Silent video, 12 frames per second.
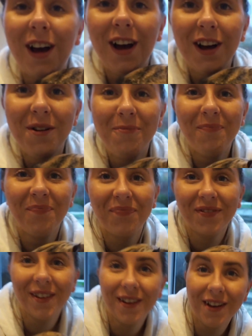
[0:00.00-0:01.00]

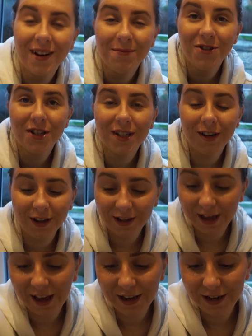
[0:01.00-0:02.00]
I'm just gonna
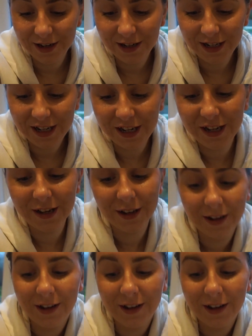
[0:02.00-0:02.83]
get Indy